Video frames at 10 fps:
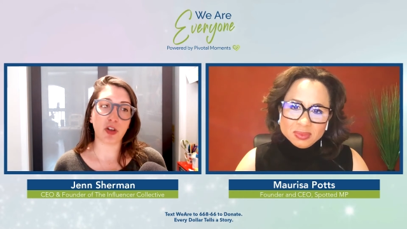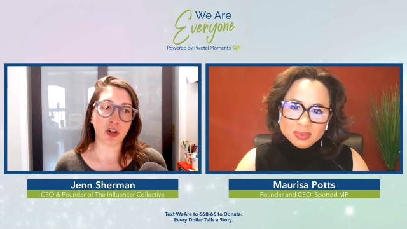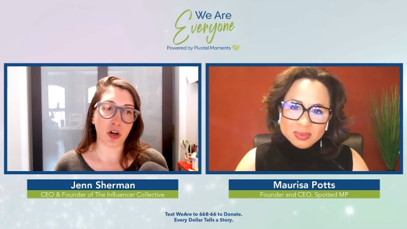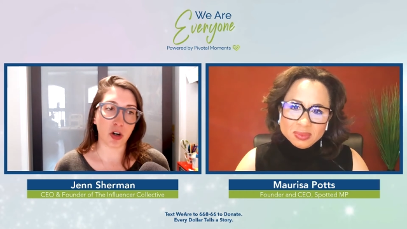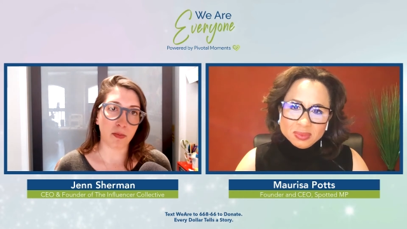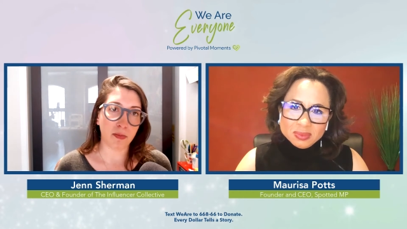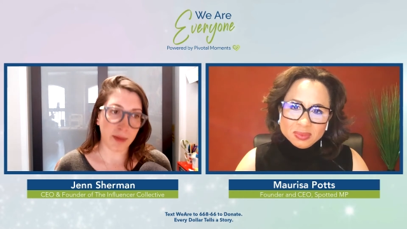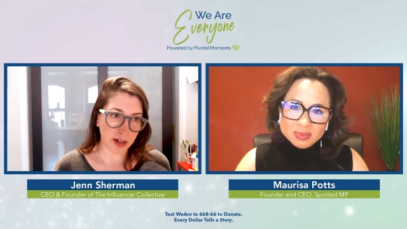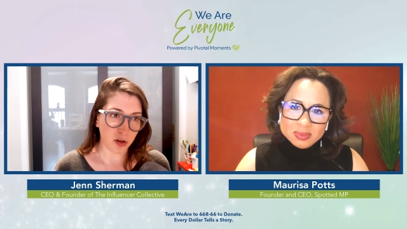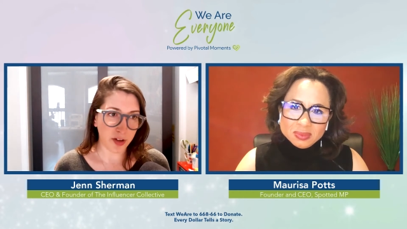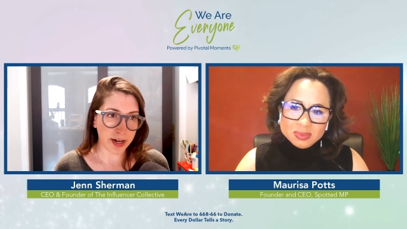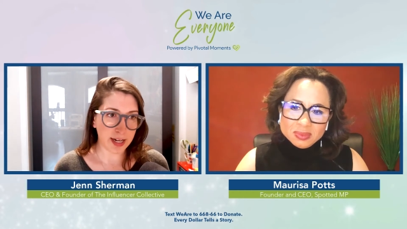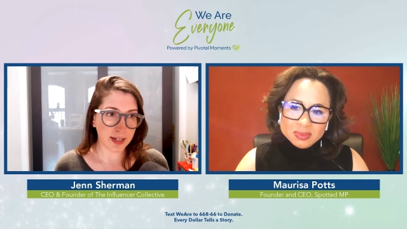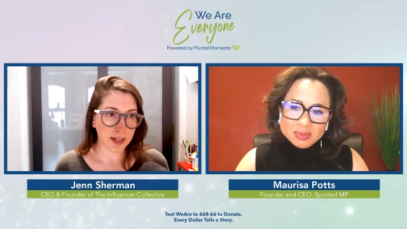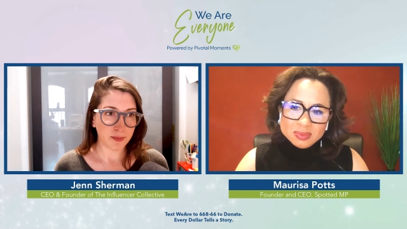Speaker 1: the term mental
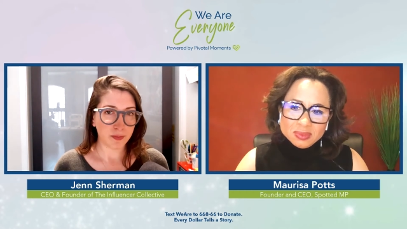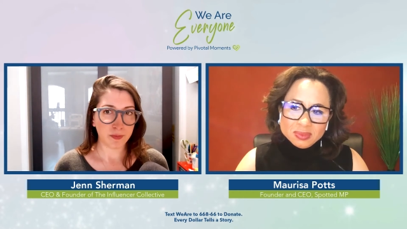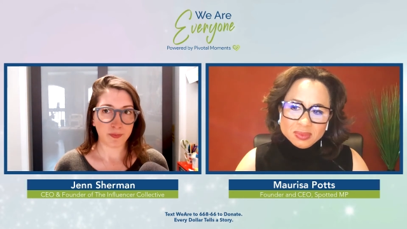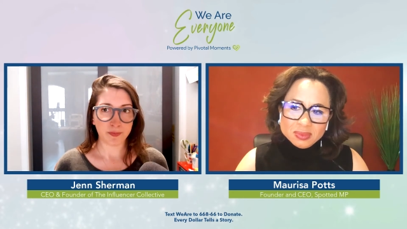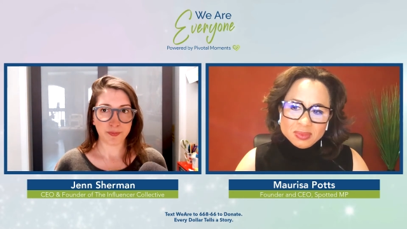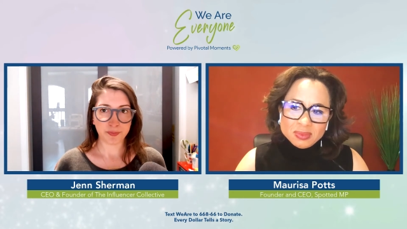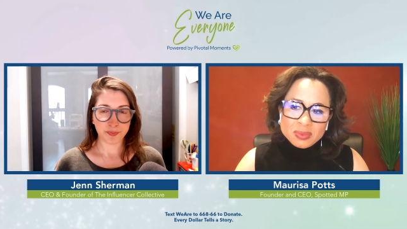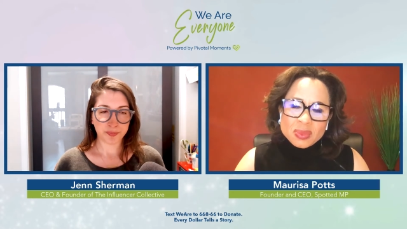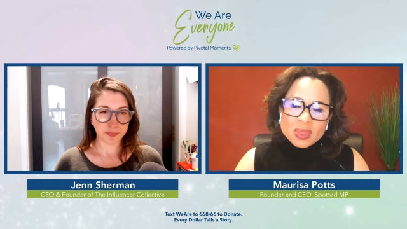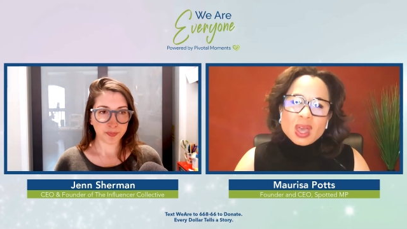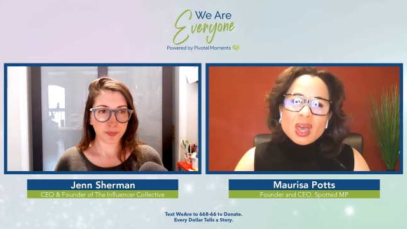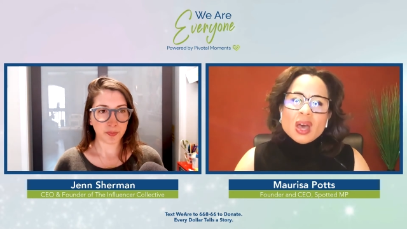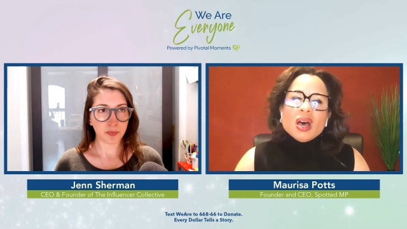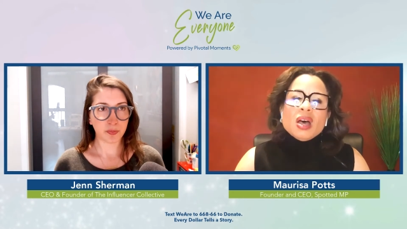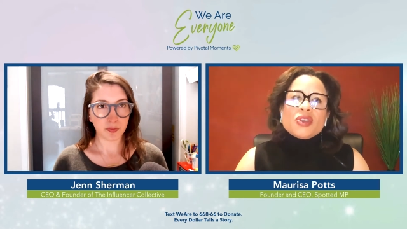fitness?
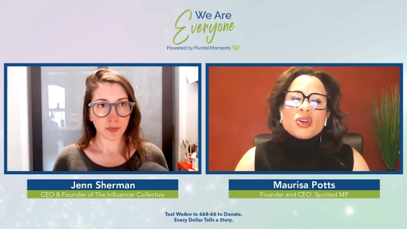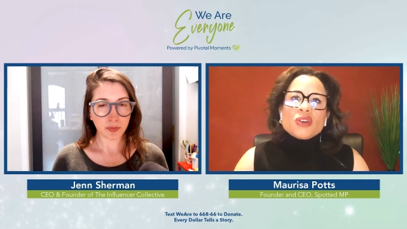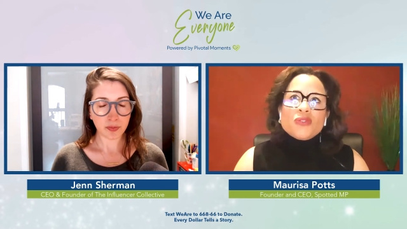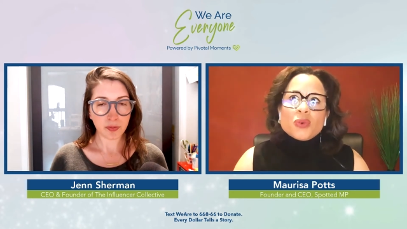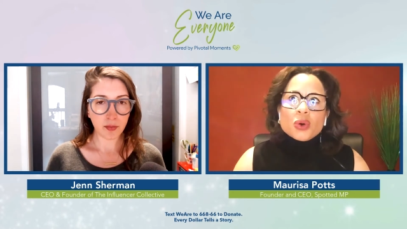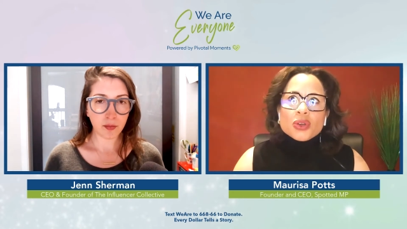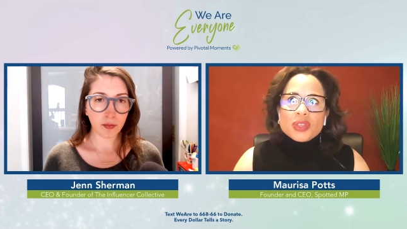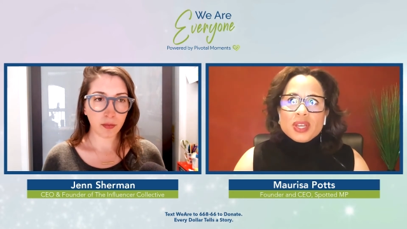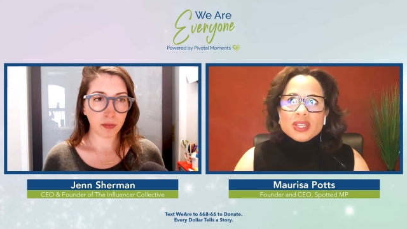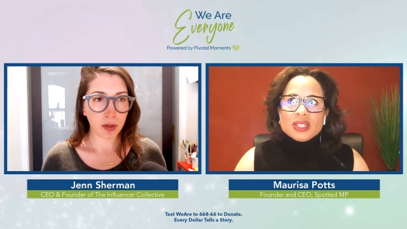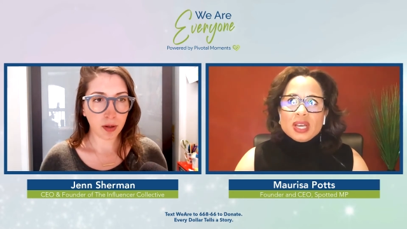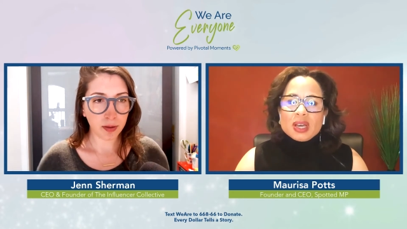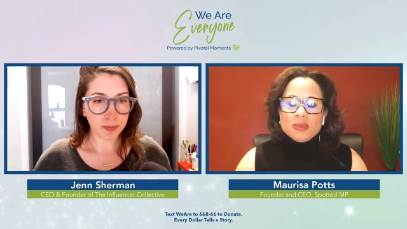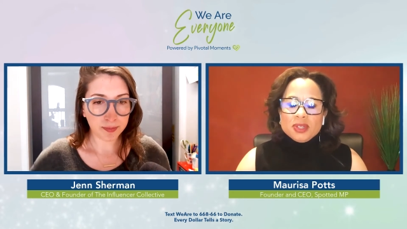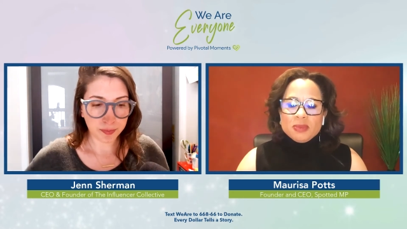
Speaker 2: There are four things that
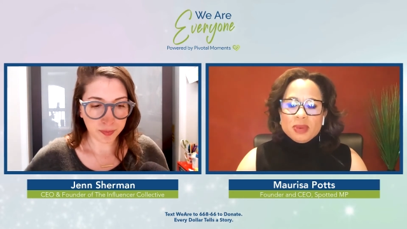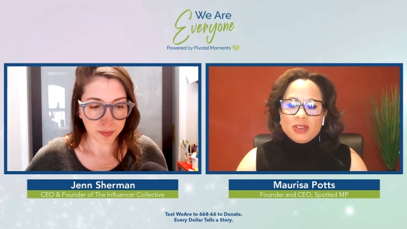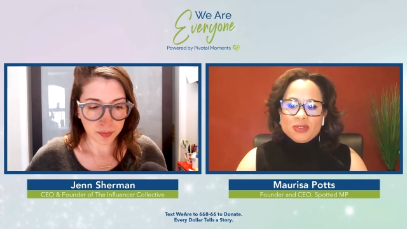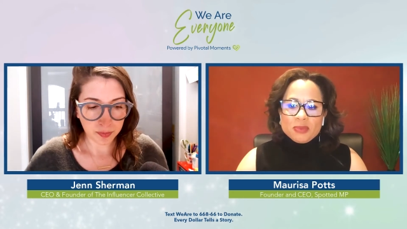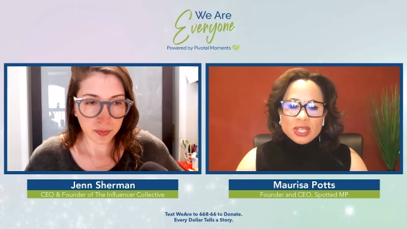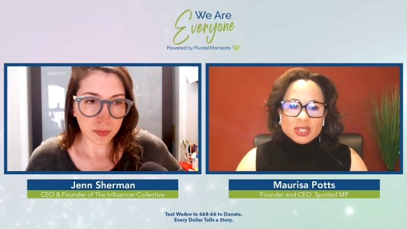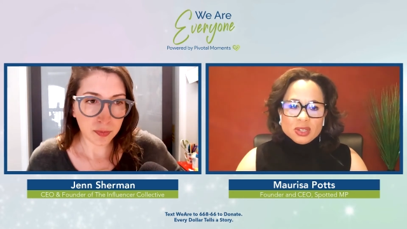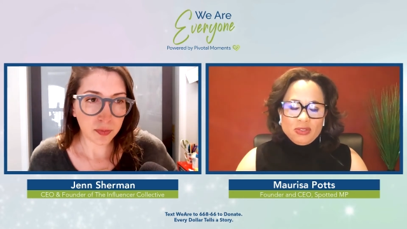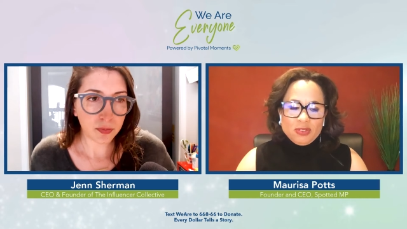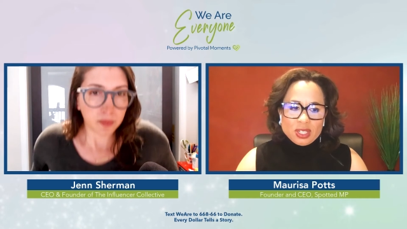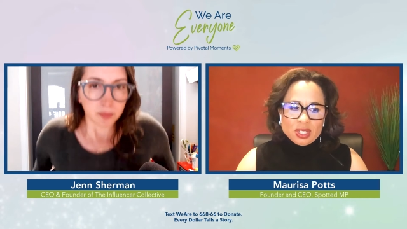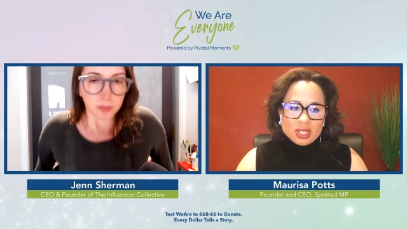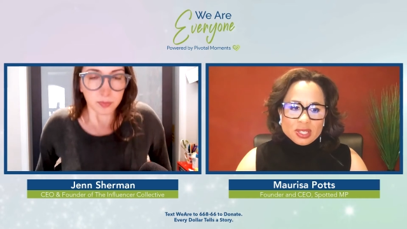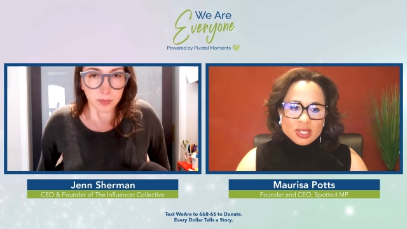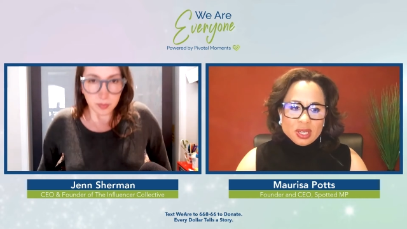come to mind for mental
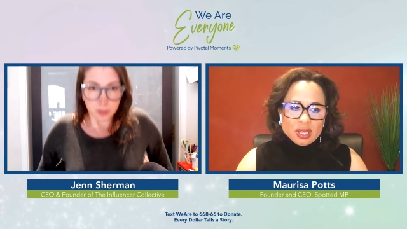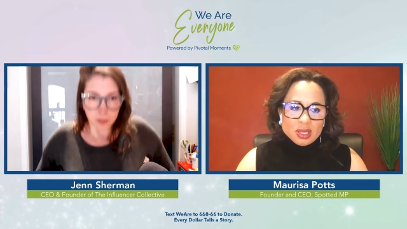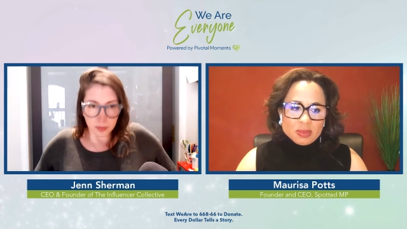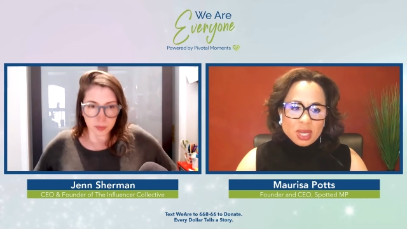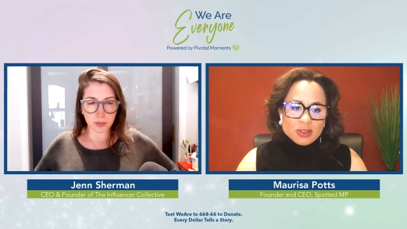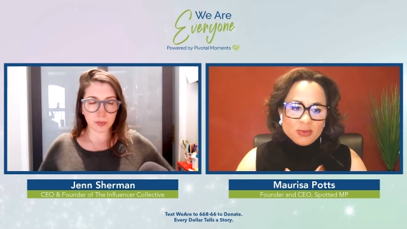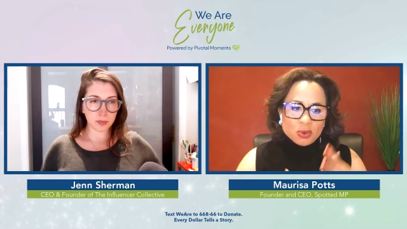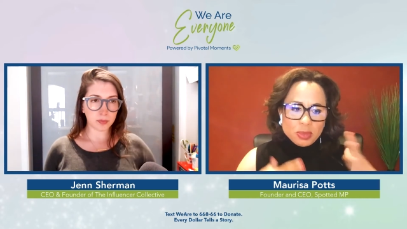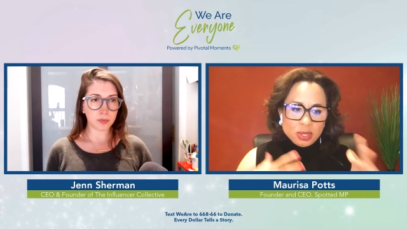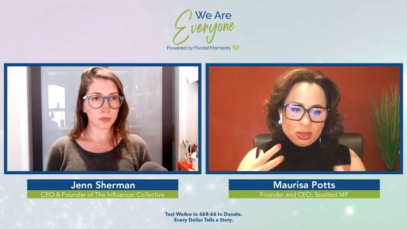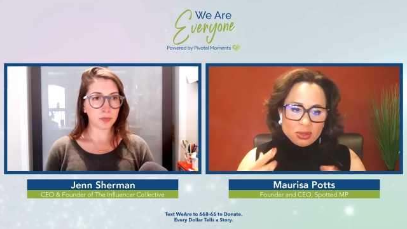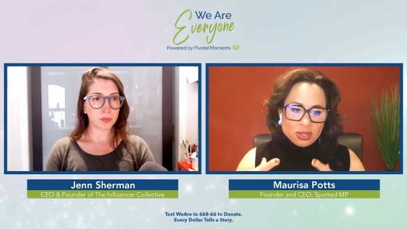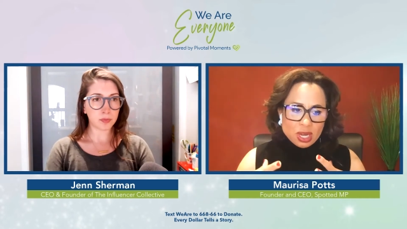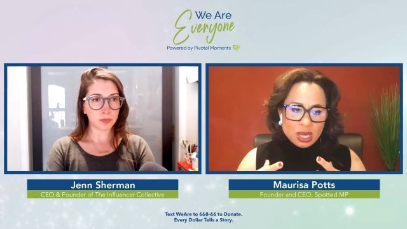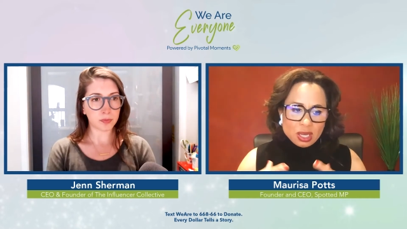fitness, um, kind of four
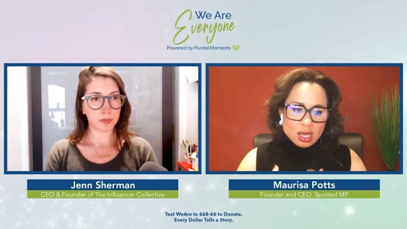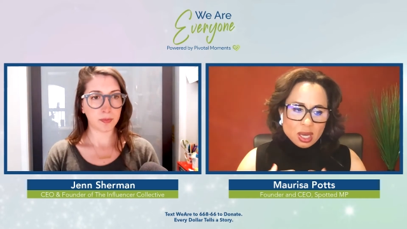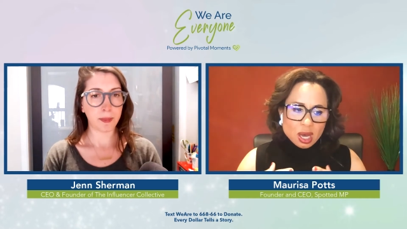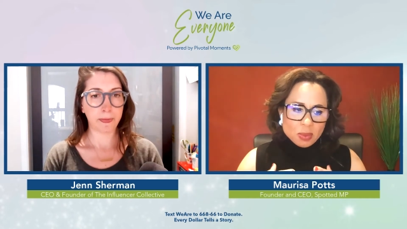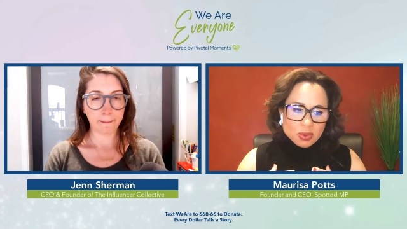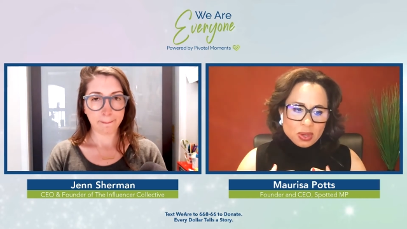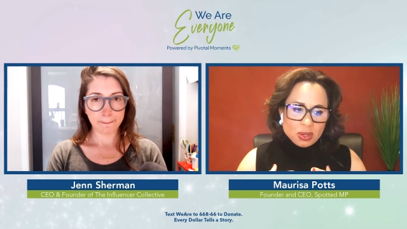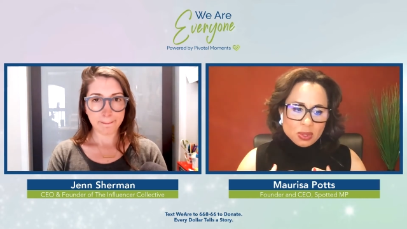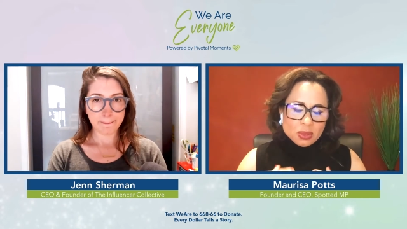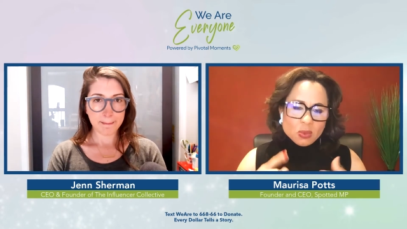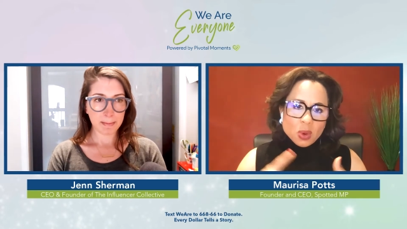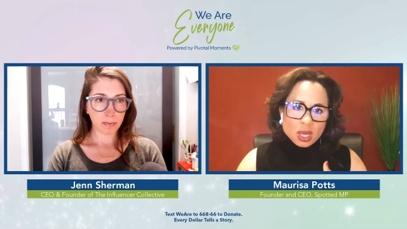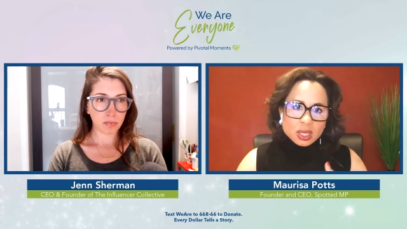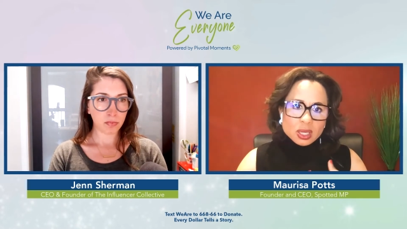pillars that I kind of operate with. One,